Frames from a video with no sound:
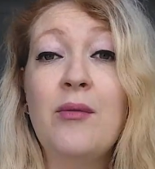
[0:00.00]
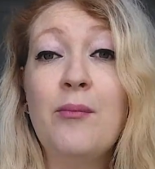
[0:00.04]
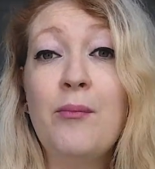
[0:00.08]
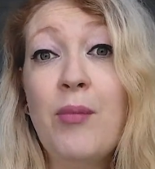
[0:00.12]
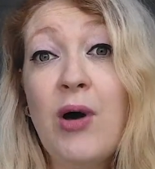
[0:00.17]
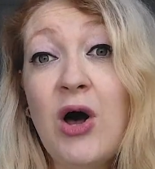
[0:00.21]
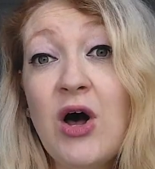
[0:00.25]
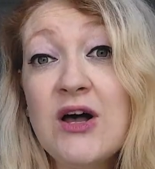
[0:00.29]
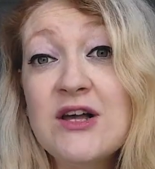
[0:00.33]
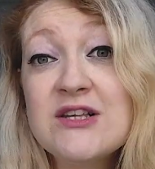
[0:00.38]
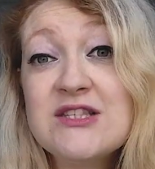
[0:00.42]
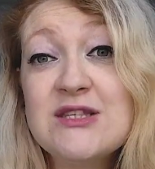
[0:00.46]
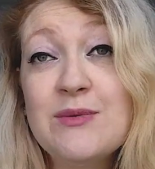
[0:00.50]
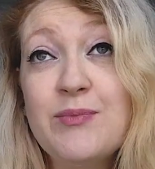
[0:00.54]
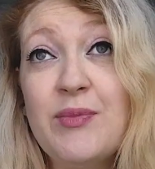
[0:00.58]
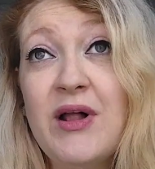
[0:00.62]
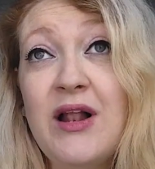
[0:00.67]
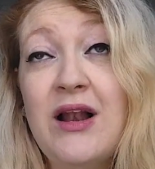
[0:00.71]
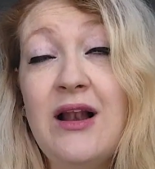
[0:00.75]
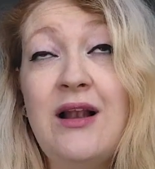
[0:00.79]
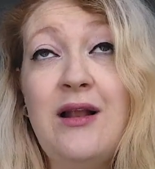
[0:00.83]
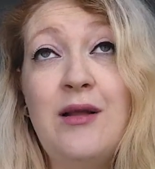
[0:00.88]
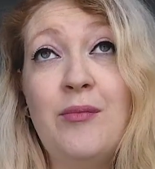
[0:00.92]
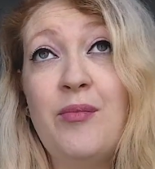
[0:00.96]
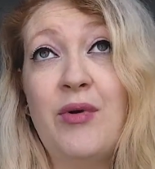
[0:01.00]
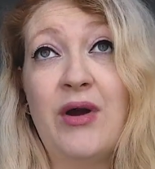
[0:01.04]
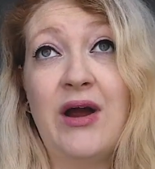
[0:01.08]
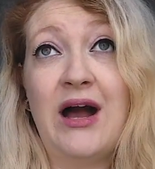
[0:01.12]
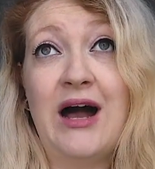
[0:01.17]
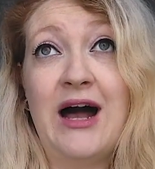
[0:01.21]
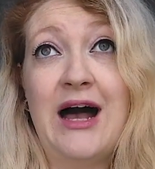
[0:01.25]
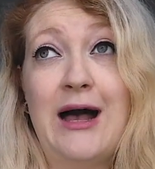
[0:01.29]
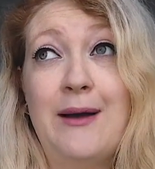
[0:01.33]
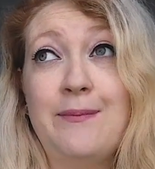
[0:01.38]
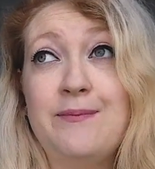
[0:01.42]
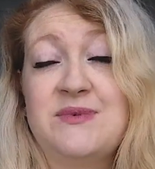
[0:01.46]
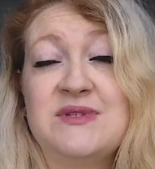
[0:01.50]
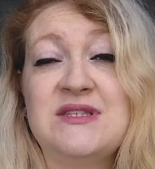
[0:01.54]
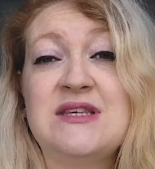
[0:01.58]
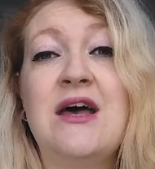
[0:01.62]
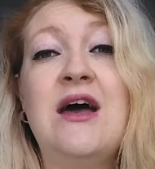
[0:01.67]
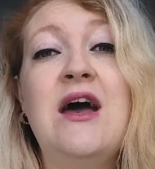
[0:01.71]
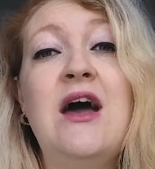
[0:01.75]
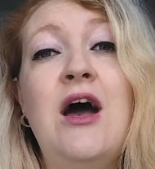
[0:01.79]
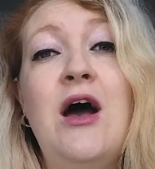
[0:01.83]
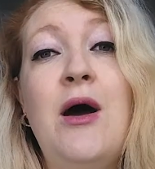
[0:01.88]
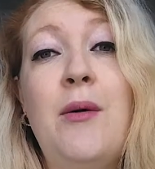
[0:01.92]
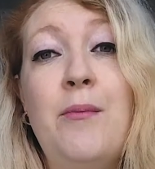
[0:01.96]
Possible, perhaps,
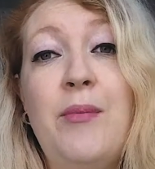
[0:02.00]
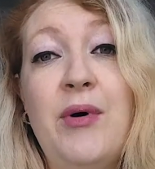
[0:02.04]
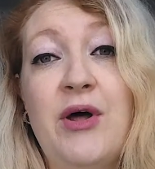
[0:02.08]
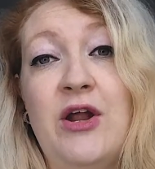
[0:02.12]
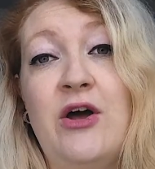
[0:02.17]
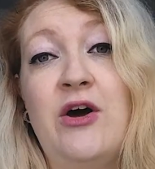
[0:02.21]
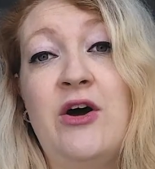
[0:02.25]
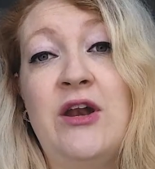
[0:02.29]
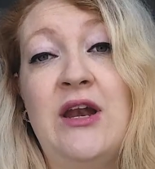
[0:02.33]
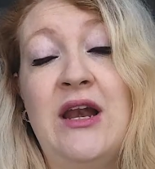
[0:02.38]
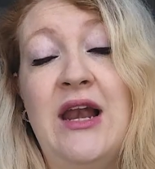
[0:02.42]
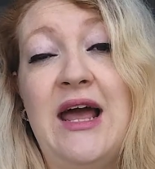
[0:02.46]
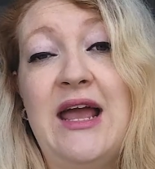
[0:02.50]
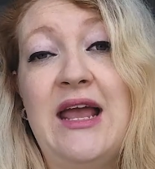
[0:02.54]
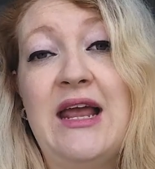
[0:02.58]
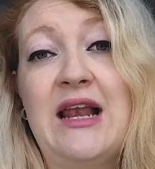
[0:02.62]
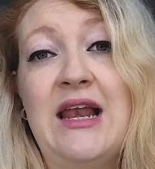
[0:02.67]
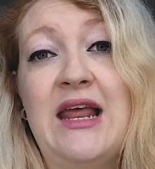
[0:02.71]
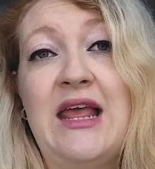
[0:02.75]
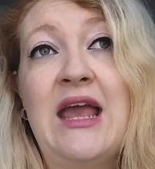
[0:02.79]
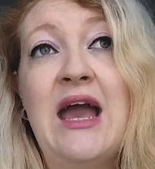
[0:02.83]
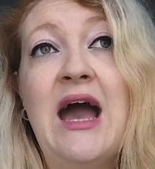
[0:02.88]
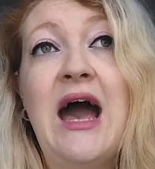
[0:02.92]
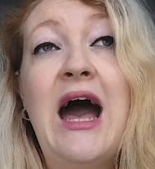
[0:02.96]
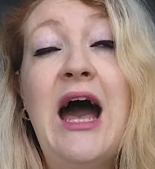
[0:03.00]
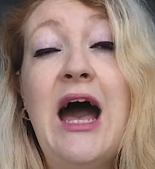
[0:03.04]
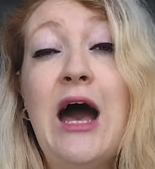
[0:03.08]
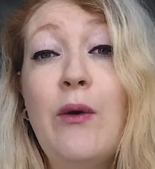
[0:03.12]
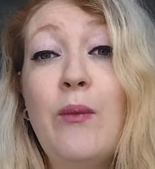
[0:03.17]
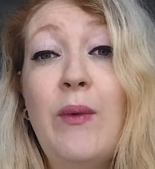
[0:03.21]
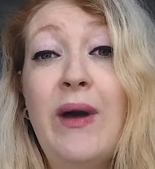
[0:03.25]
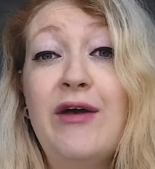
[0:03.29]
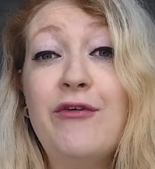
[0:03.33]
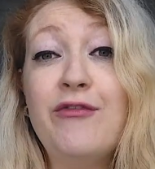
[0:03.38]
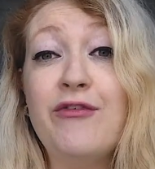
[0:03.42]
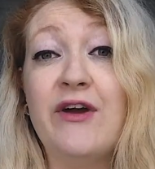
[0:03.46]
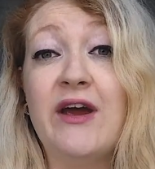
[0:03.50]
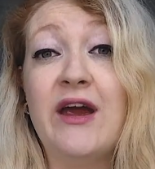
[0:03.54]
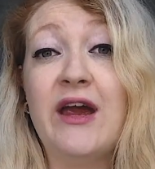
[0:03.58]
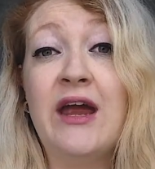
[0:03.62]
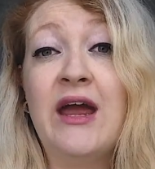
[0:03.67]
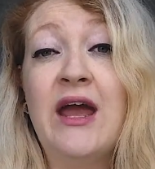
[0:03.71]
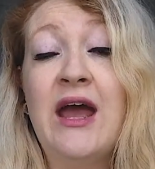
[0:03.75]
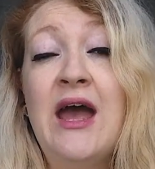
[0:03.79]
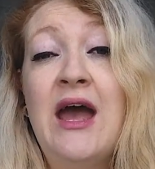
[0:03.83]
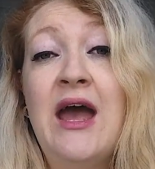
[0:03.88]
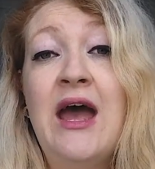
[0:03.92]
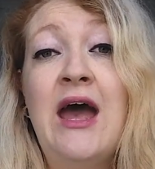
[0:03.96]
but unlikely.
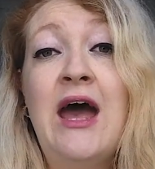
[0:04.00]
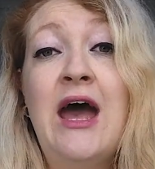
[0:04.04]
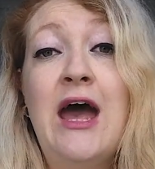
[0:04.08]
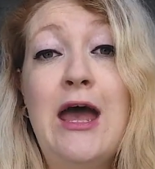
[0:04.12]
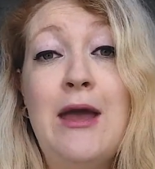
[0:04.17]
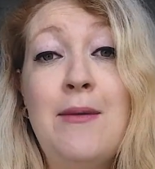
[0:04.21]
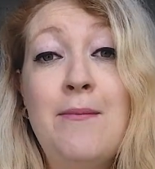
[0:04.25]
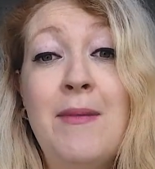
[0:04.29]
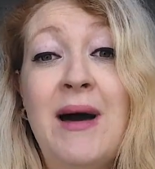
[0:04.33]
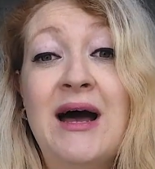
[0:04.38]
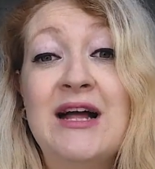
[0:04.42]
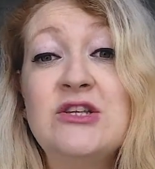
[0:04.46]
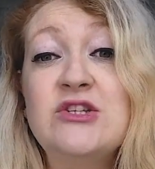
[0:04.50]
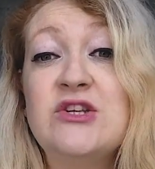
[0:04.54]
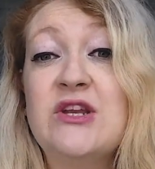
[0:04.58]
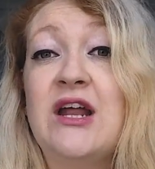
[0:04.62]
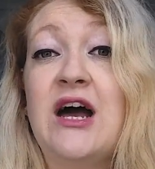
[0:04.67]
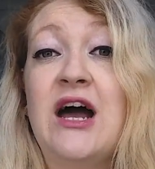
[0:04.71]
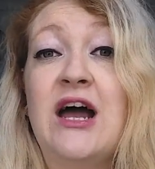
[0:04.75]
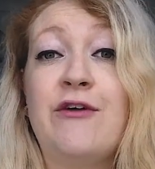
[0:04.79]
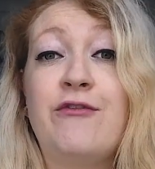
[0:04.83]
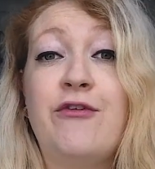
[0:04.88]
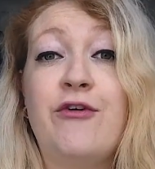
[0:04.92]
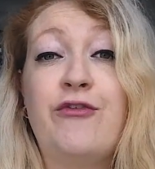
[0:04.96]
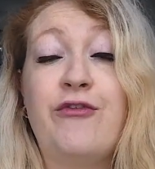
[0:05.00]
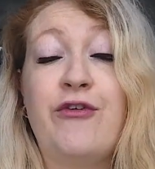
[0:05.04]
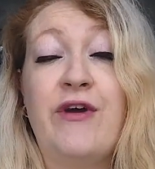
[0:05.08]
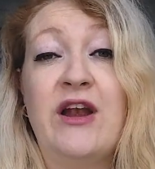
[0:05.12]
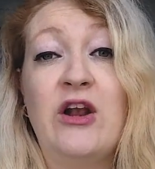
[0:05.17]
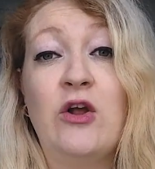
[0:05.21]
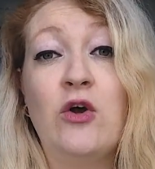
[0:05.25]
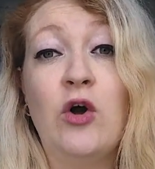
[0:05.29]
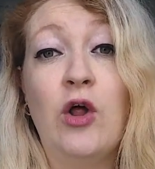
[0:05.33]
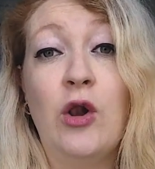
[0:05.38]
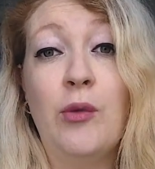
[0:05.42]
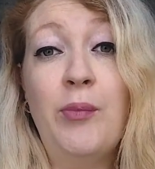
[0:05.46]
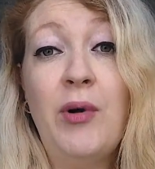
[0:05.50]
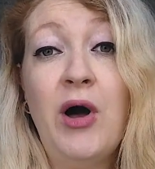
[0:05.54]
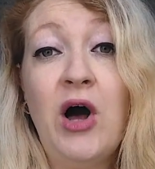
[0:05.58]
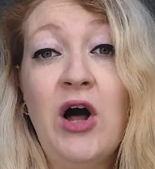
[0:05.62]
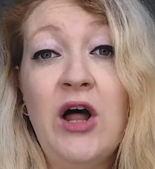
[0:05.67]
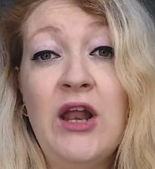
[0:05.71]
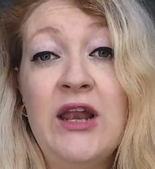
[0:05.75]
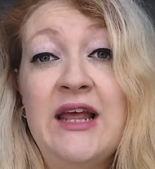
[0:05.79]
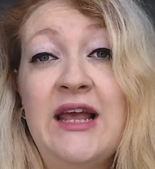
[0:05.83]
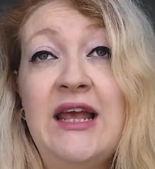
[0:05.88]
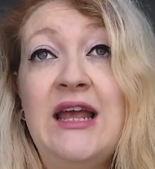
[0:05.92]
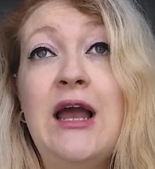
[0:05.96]
However, imagine I have a friend called
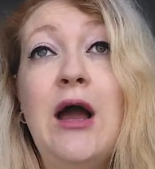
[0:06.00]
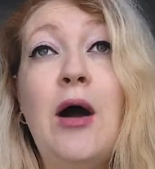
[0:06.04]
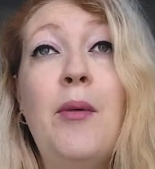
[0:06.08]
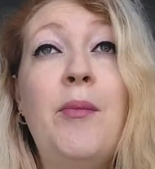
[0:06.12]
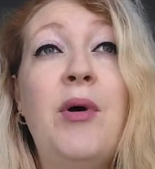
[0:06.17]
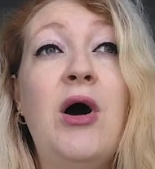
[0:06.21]
Polly.